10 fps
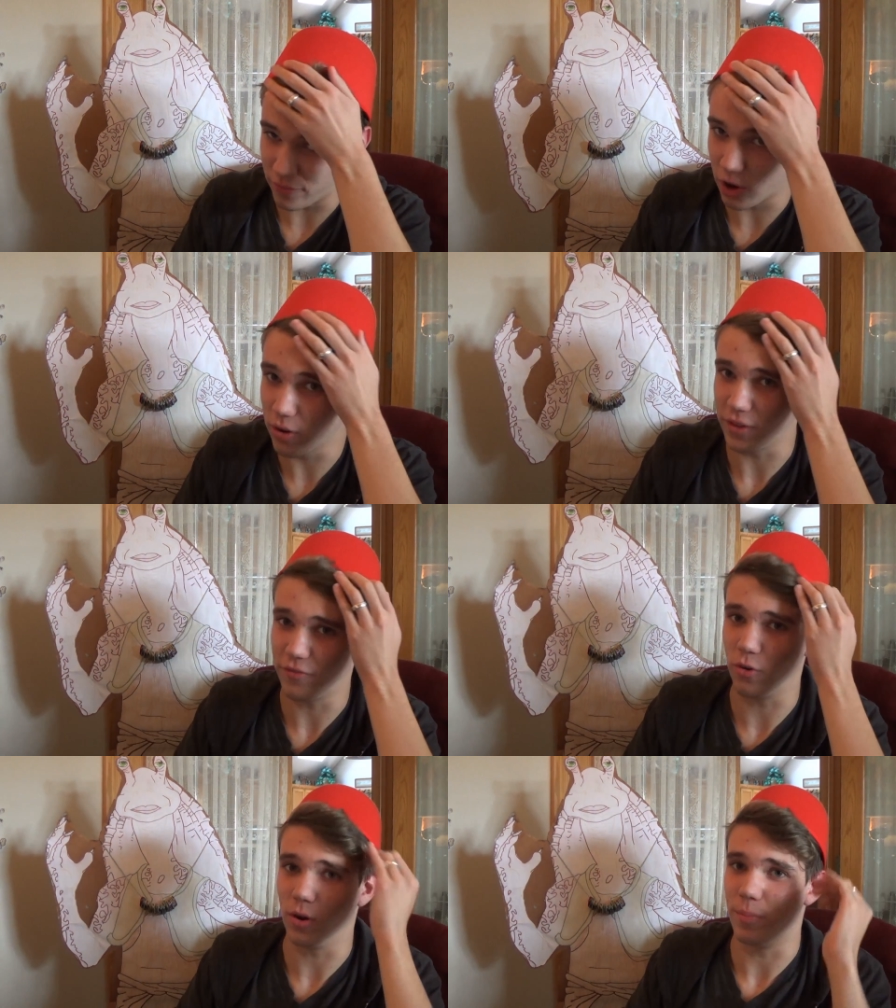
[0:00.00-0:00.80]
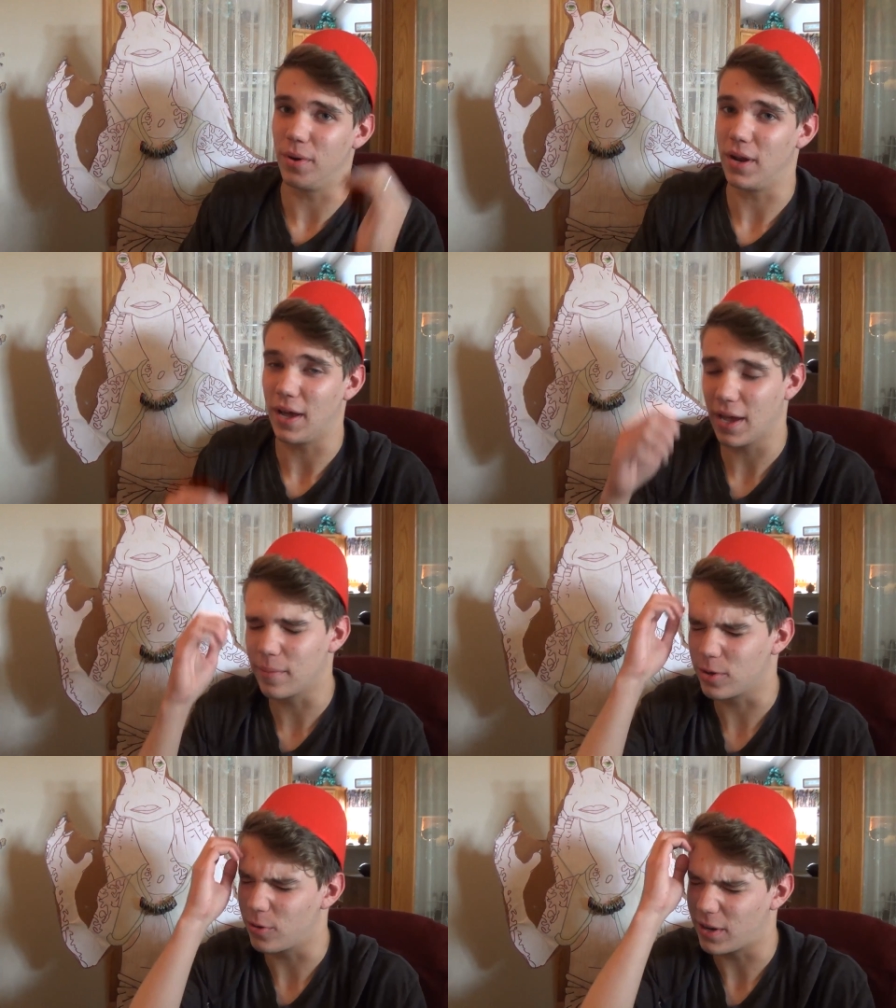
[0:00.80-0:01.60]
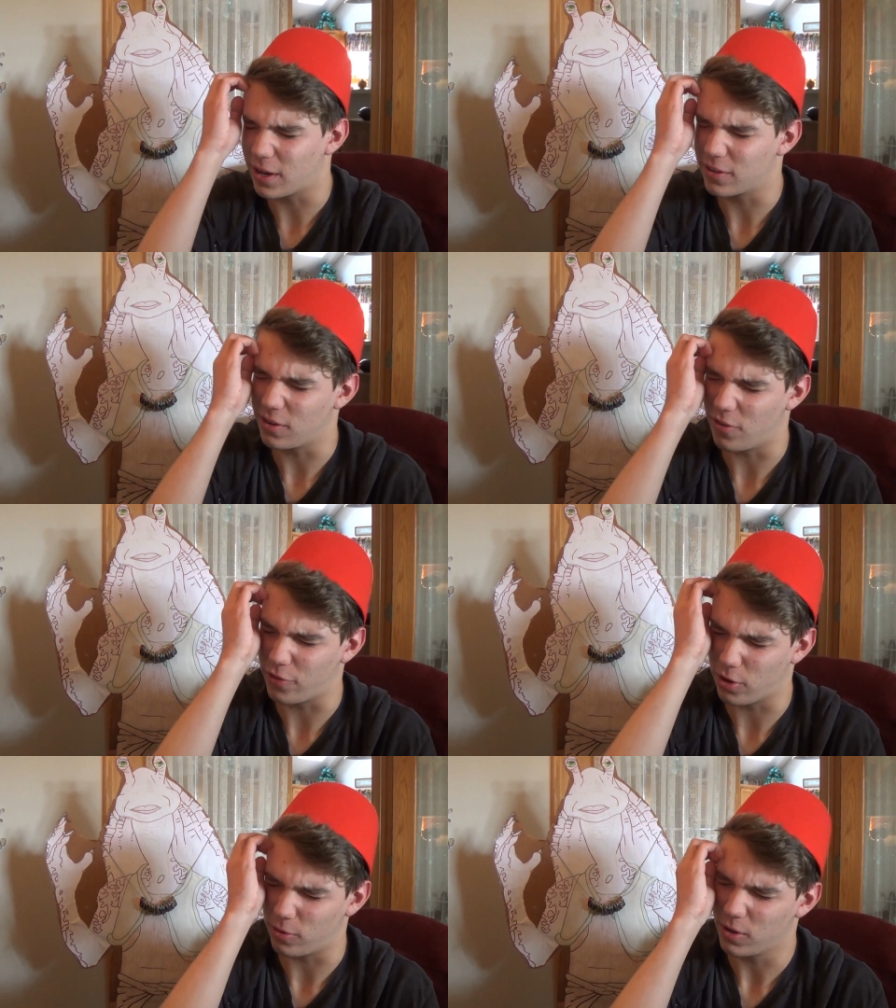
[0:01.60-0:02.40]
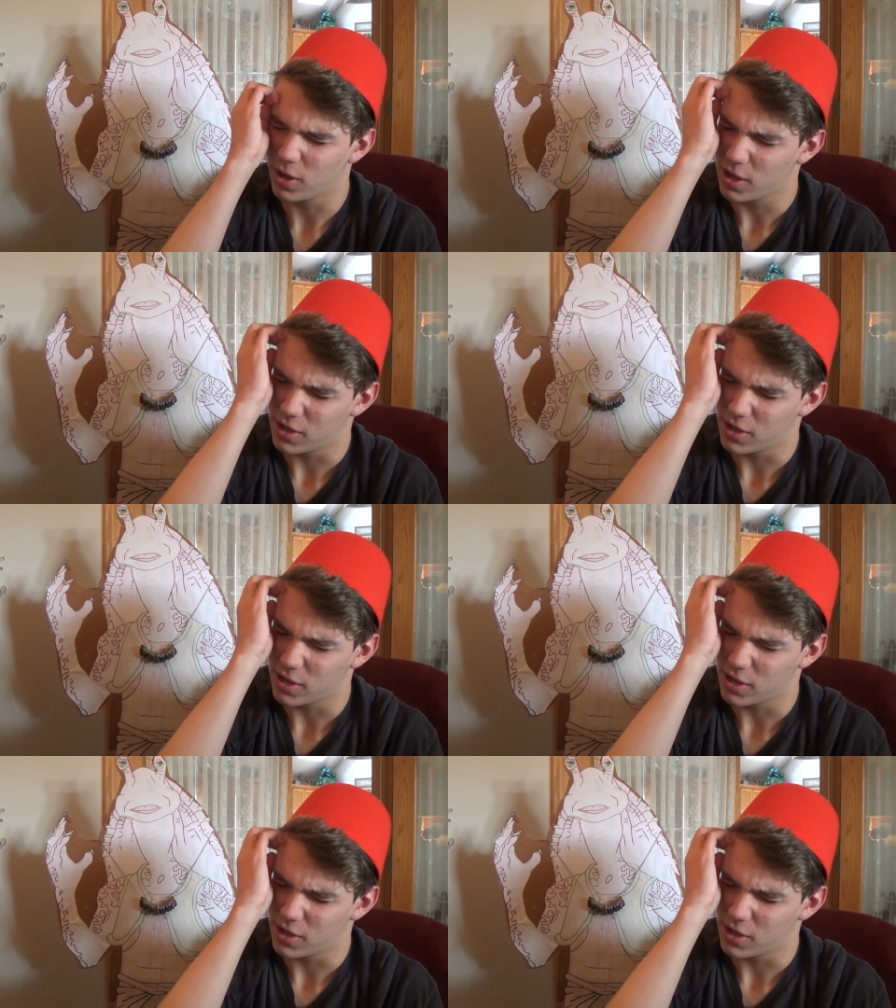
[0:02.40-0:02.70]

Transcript: I'm voting for, but I am going out there to vote.